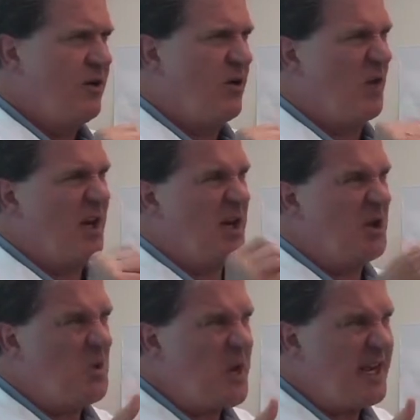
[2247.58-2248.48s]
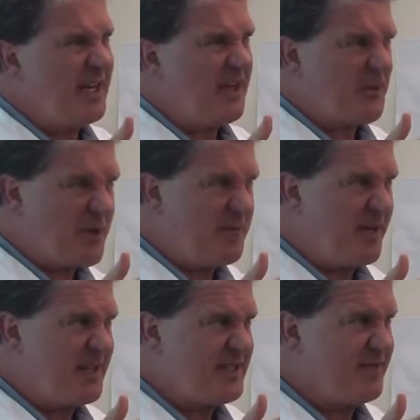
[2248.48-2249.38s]
or a little weakened at 3
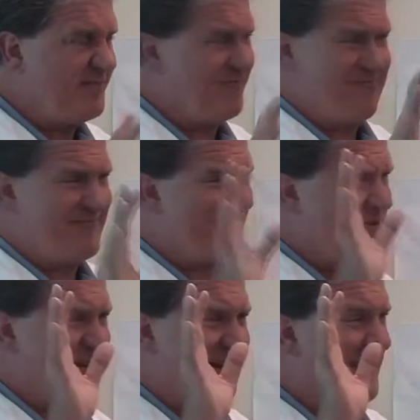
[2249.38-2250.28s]
months, that you